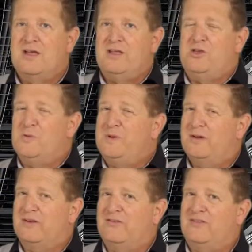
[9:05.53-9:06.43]
You'll be
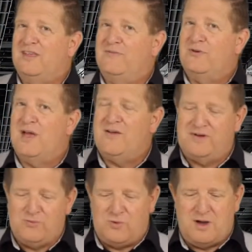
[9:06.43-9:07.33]
able to see if you have
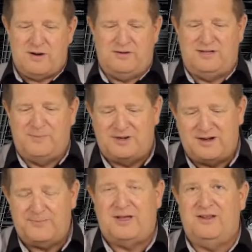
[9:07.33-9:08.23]
any water. Tip it
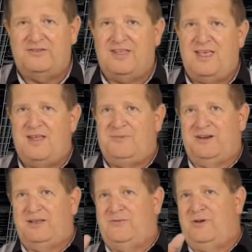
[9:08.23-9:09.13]
on its end,
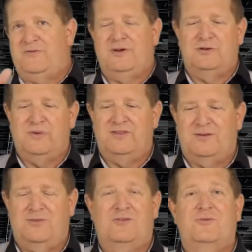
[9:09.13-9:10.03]
particularly if you're doing
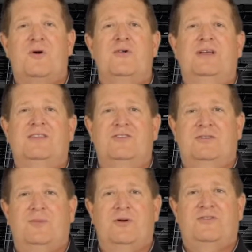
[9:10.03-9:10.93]
something small like this
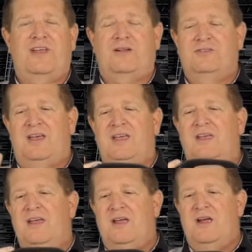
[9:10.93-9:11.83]
with a motorcycle tank,
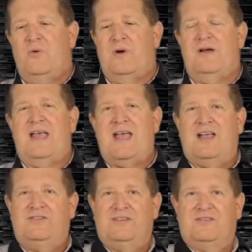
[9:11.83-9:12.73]
where it
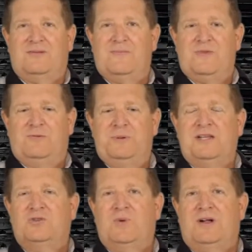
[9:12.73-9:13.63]
has these
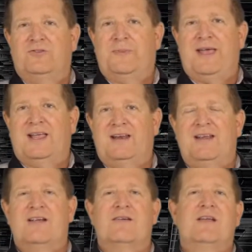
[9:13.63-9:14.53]
pinch welds back in
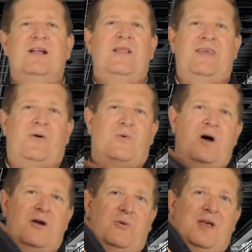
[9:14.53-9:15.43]
here. That
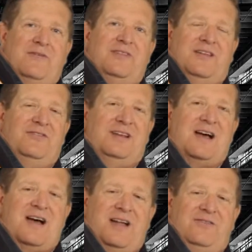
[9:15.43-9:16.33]
water will have a tendency to
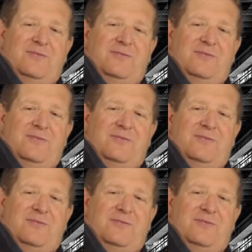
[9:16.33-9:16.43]
hide.